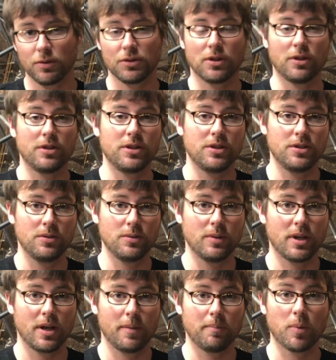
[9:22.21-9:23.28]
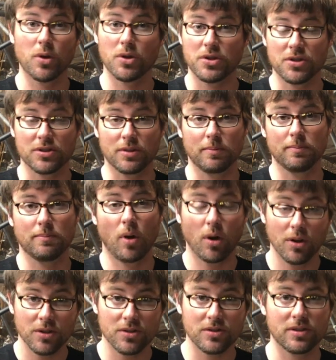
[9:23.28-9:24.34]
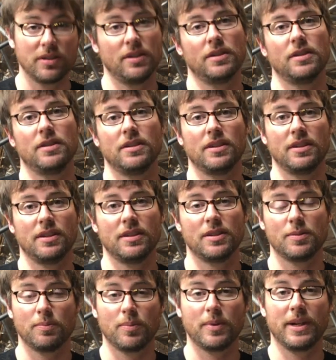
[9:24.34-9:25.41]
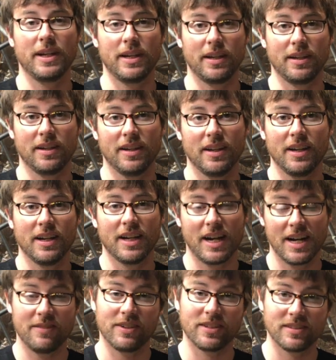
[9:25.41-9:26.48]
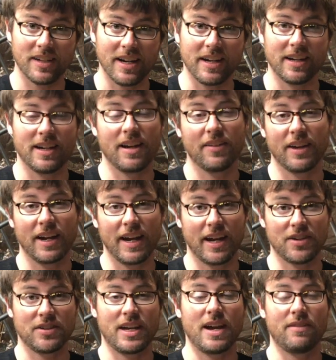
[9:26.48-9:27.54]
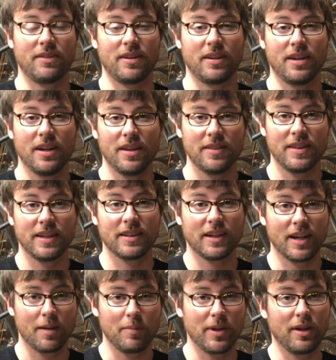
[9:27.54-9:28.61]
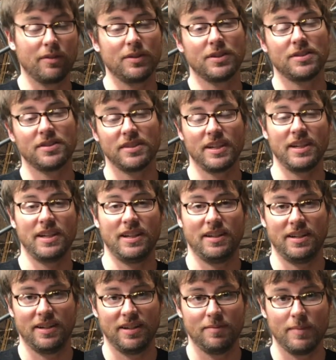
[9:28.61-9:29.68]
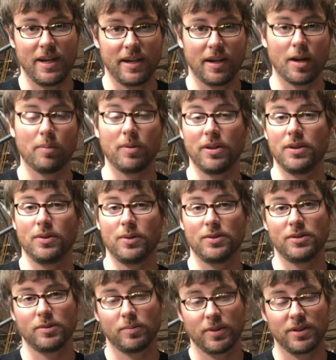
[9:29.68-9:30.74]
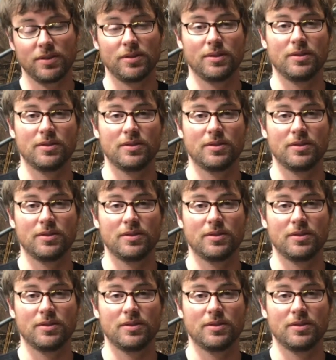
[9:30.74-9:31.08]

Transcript: We're starting to purchase some parts, and it's getting kind of exciting now that I actually have a thing that I'll be able to sit in and make airplane noises pretty soon.